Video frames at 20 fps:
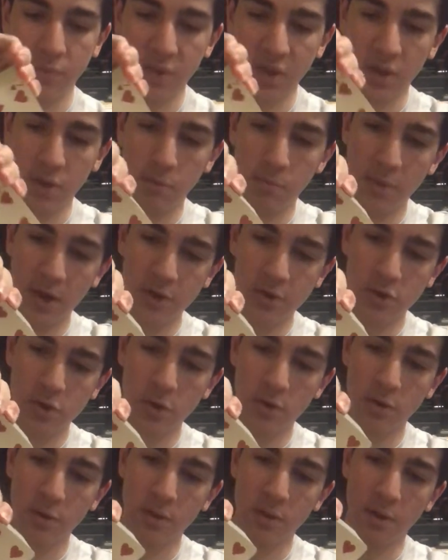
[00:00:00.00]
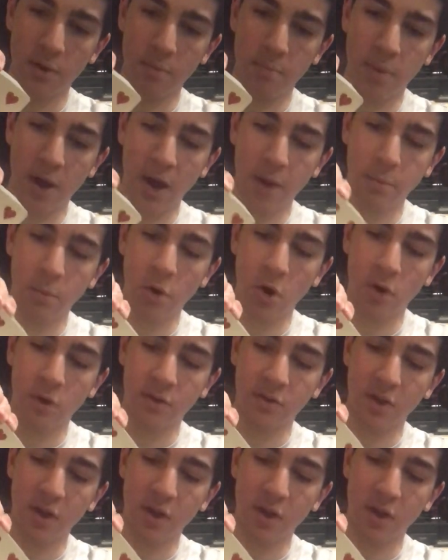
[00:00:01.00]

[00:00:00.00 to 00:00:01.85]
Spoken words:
You make sure the bottom card is